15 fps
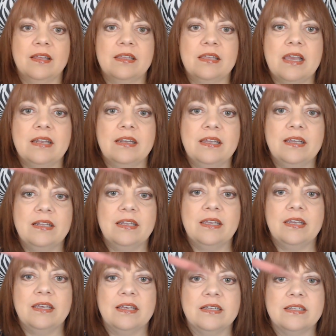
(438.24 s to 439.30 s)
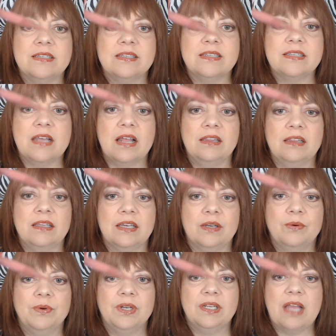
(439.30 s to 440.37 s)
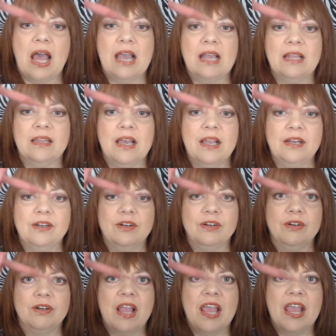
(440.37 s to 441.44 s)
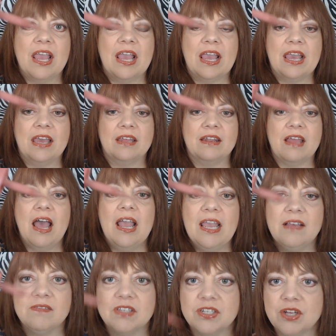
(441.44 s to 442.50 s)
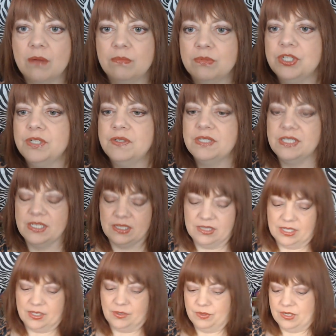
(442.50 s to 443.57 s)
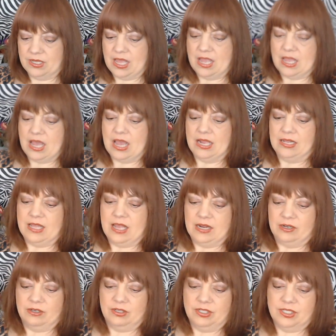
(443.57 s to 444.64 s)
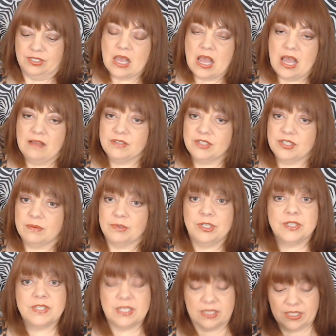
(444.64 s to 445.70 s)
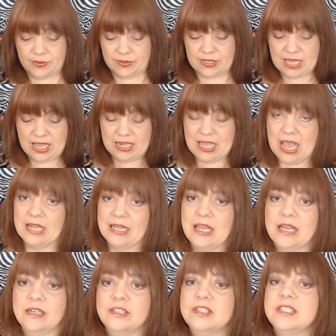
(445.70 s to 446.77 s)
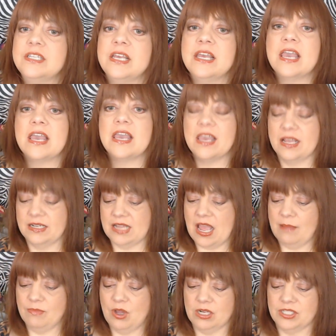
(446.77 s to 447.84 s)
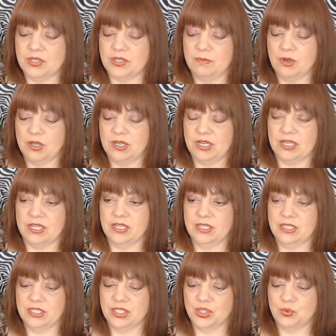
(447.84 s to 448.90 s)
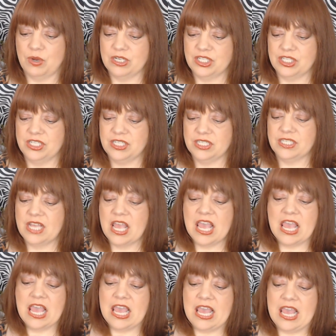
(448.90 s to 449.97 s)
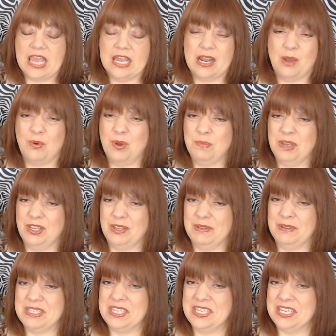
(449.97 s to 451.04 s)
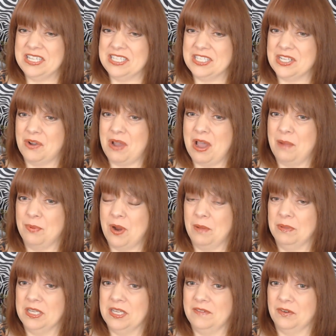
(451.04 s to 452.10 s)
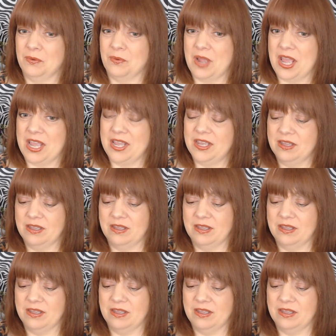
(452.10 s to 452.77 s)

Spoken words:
and it is a liquid eyeliner. And I have stopped using liquid eyeliners. I've stopped using liquid eyeliners, and I'm not going to swatch this, and I won't be using it, so I'll probably give it away.